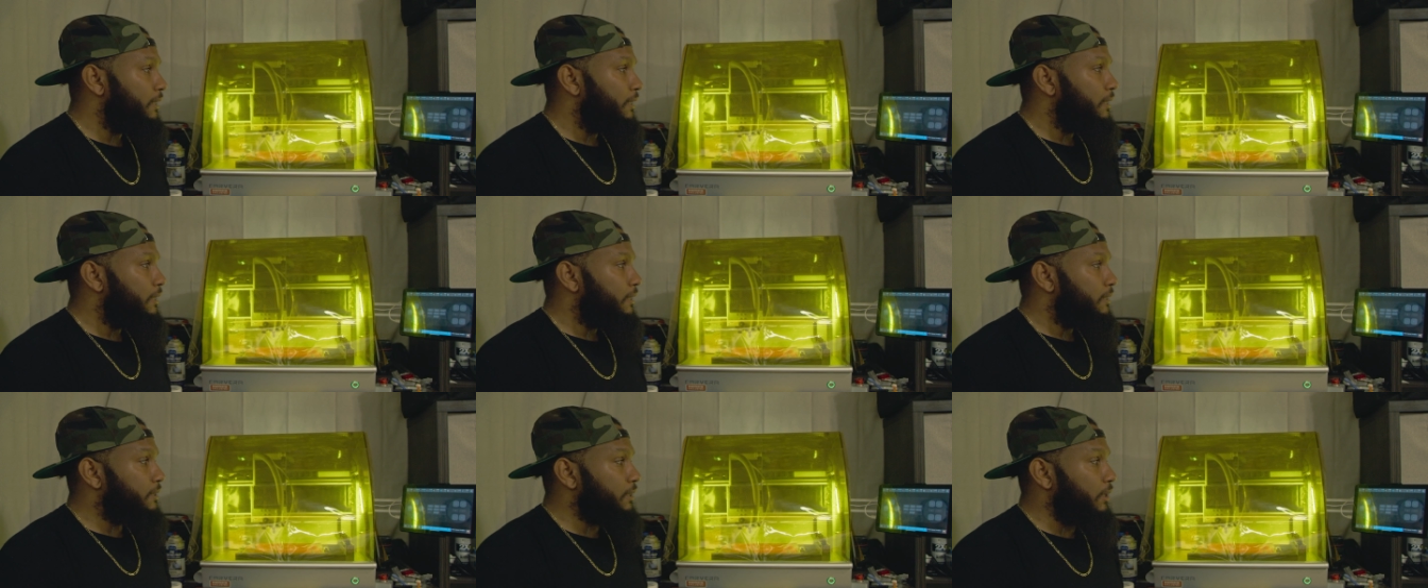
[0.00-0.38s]

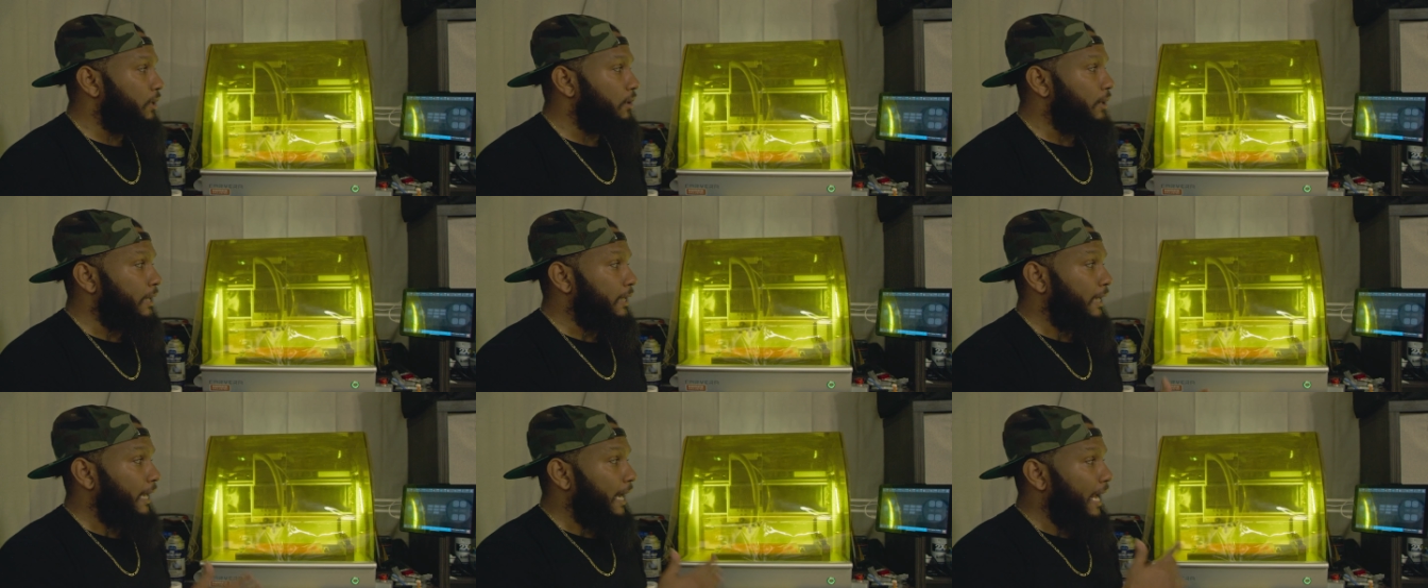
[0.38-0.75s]

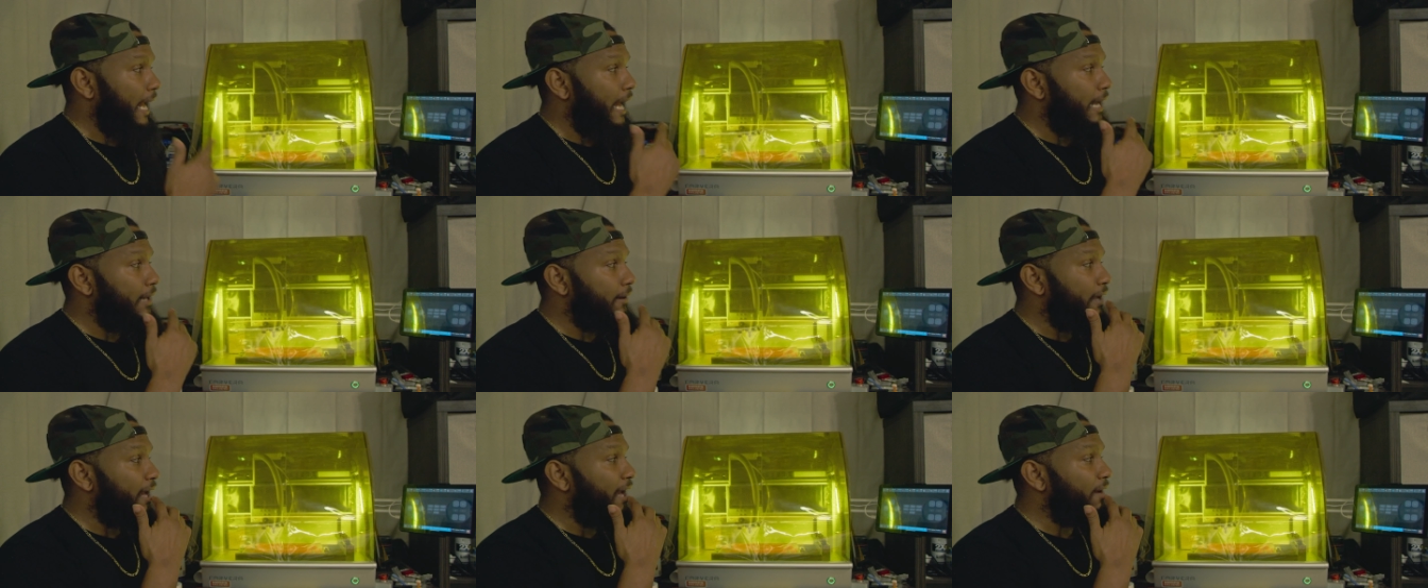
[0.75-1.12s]
So, and
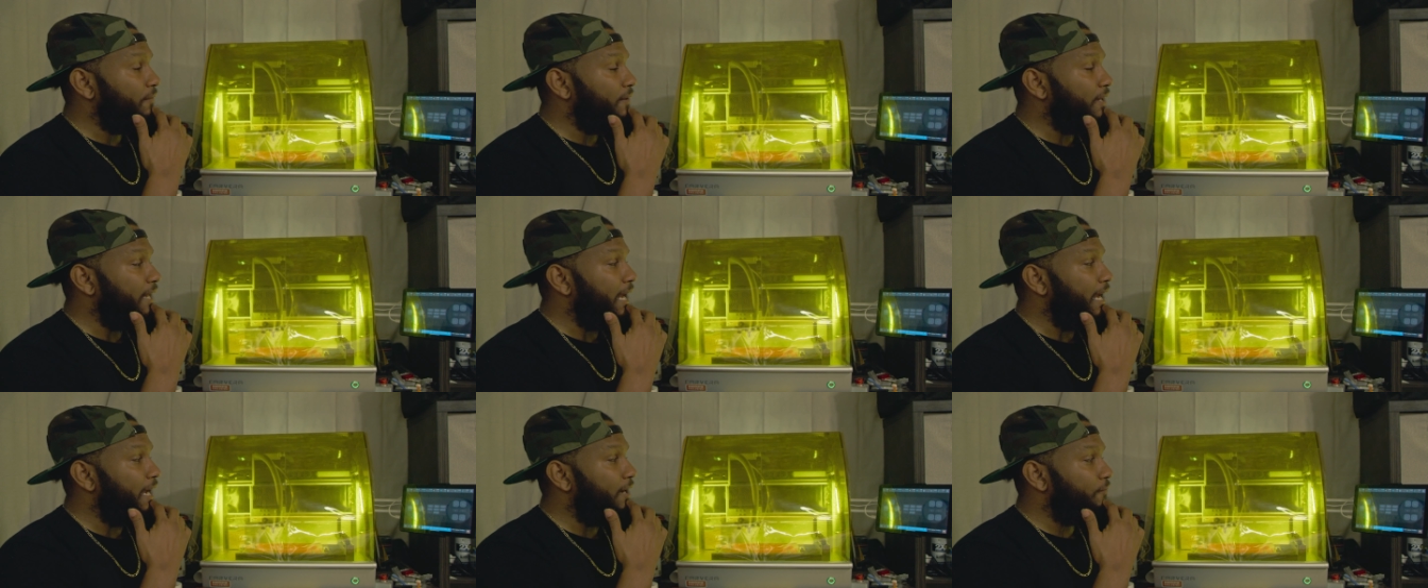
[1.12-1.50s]
I
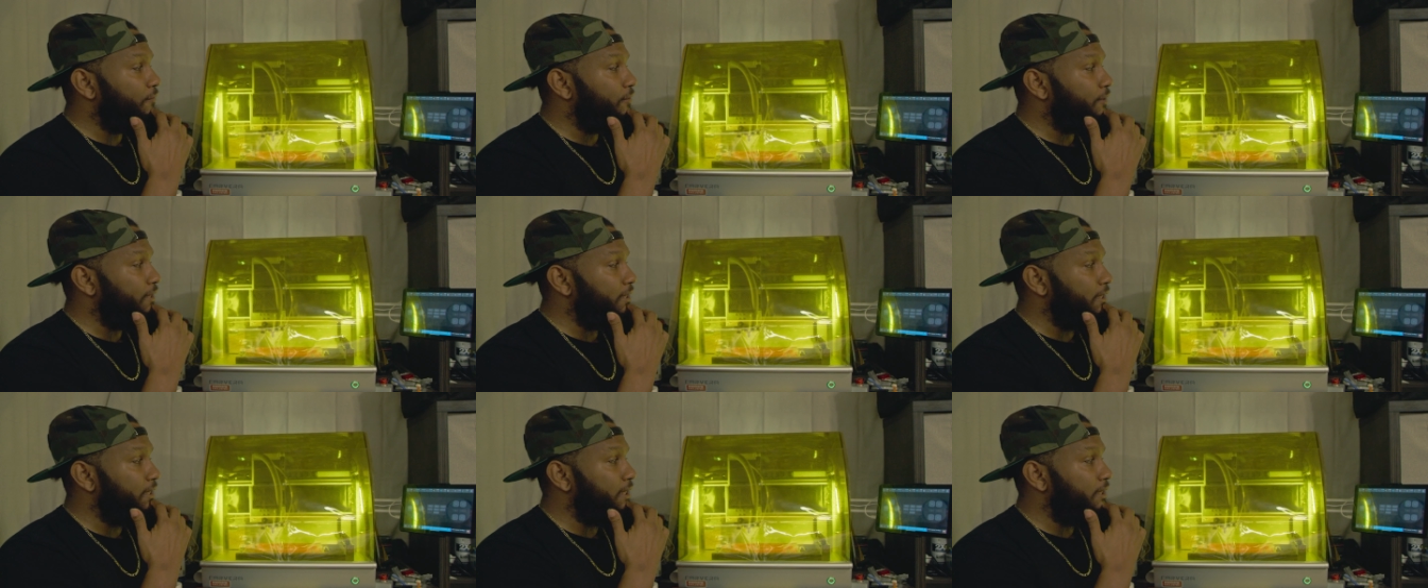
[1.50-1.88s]
haven't had
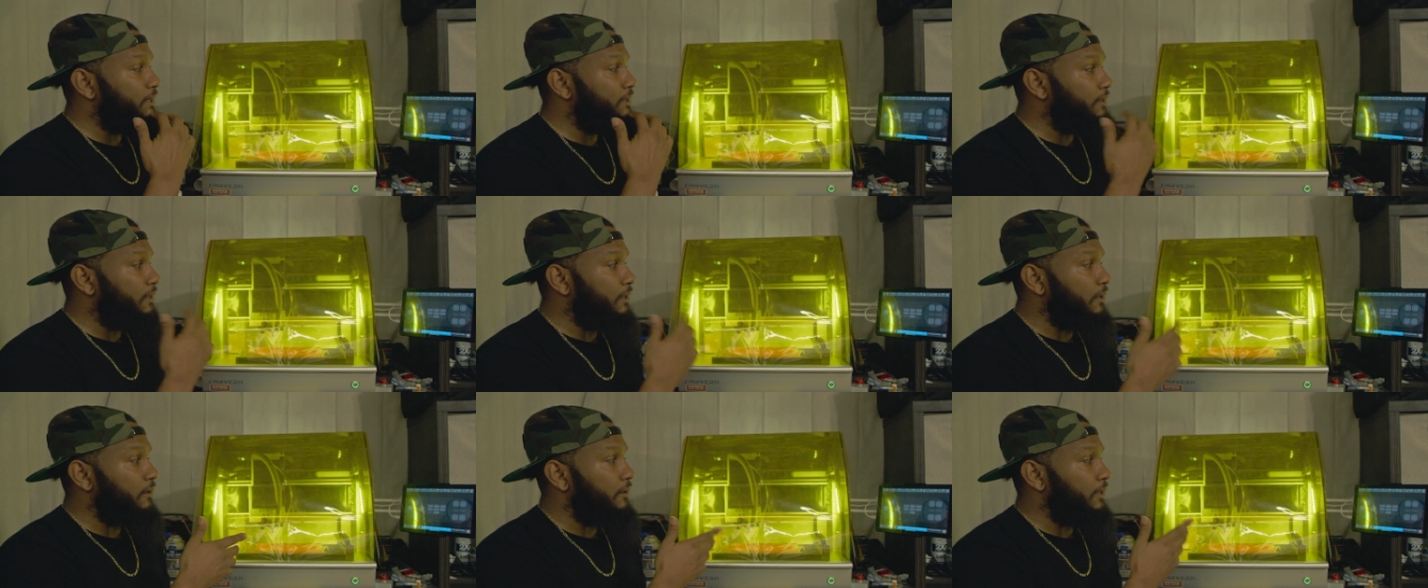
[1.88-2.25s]
really,
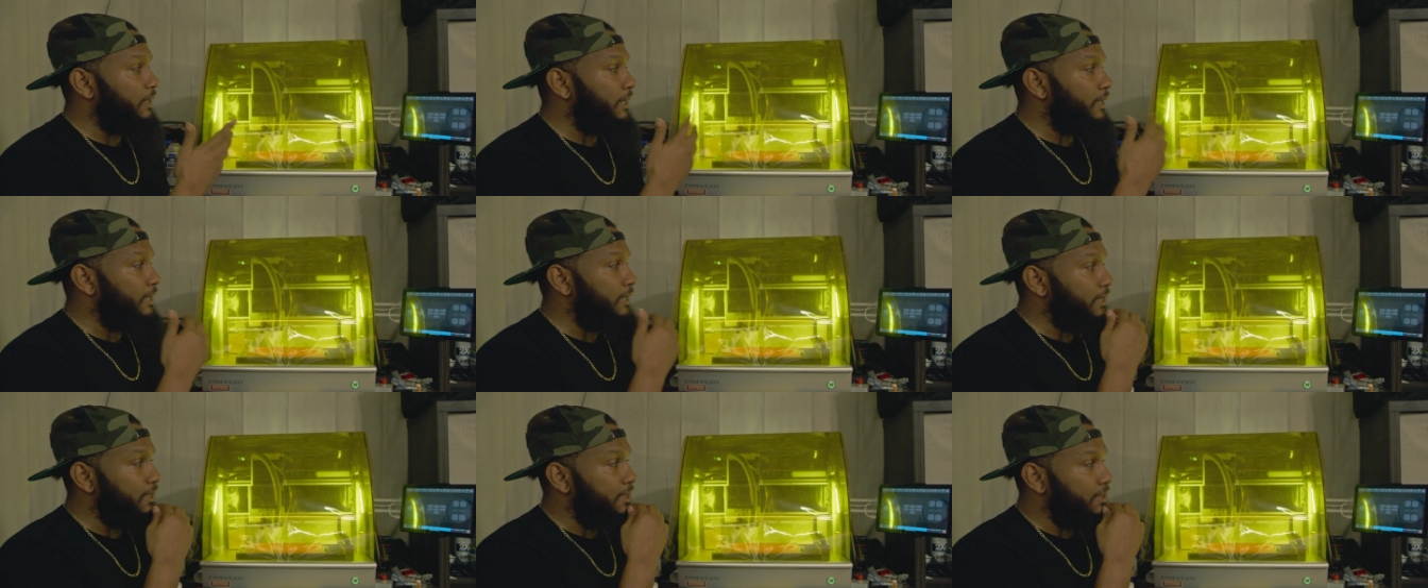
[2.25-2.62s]
you know,
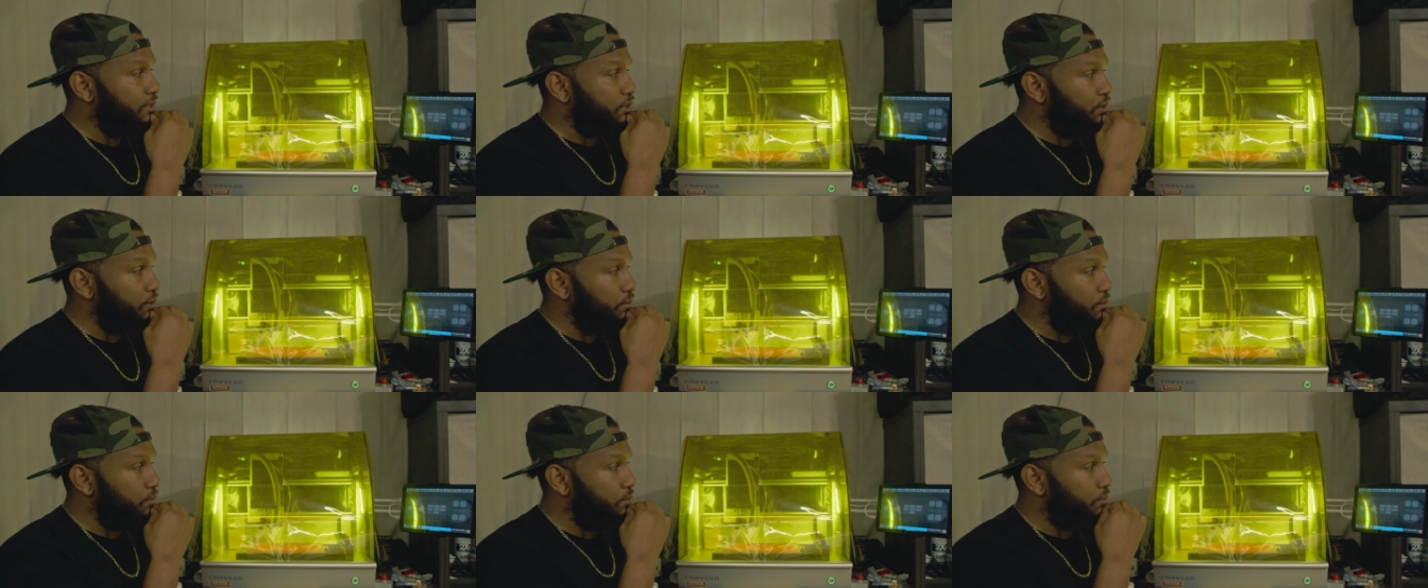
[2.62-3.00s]
any
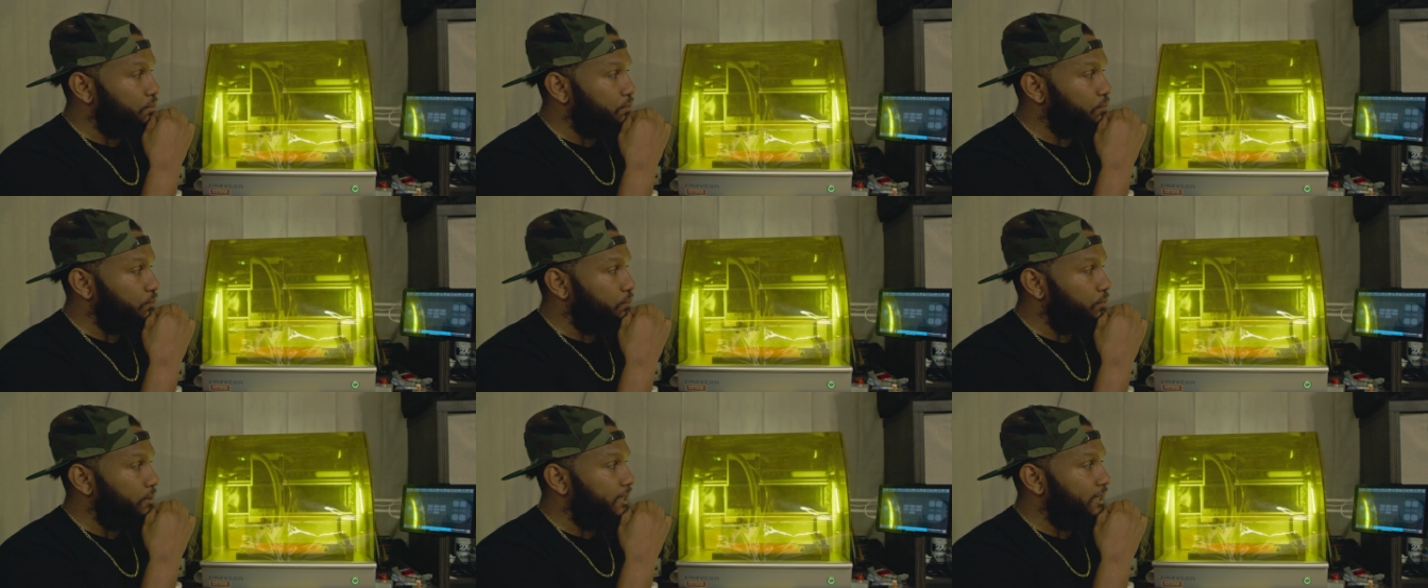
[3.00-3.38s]

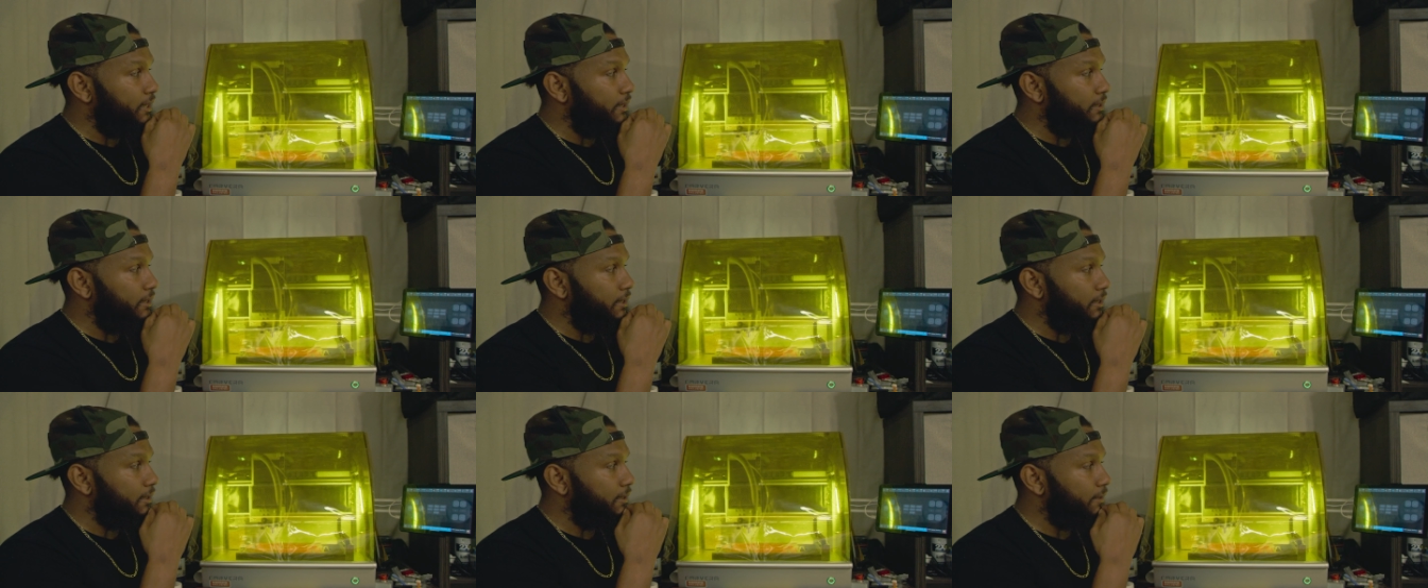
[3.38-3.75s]
issues
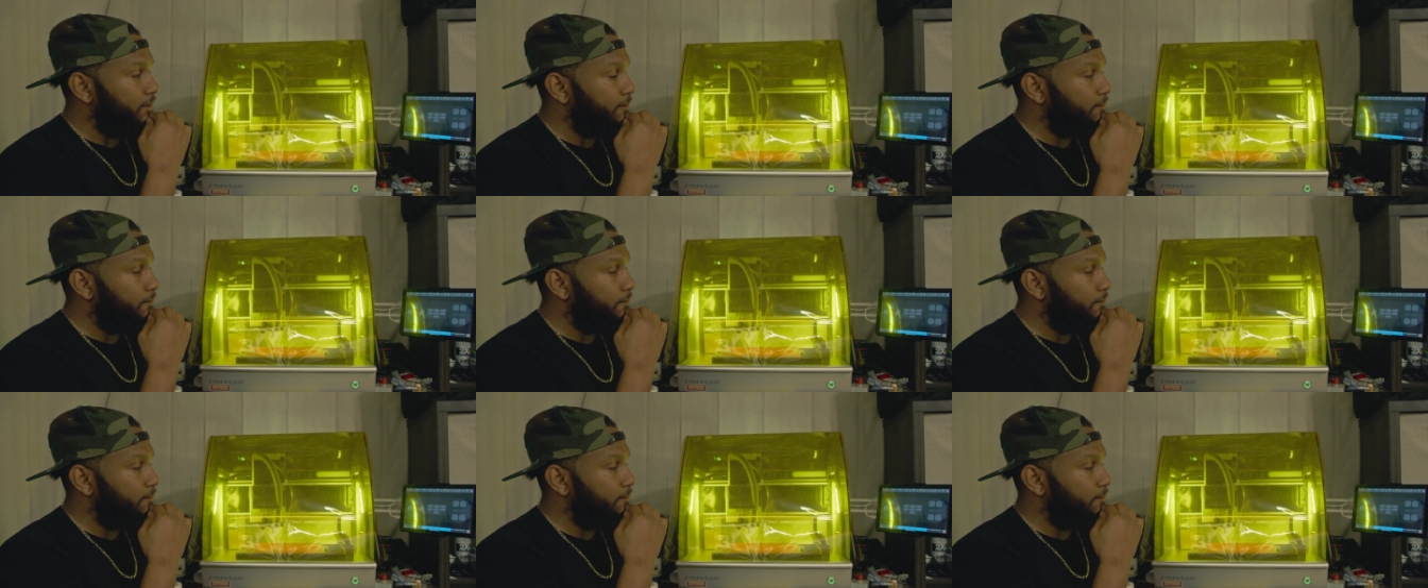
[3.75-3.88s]
with.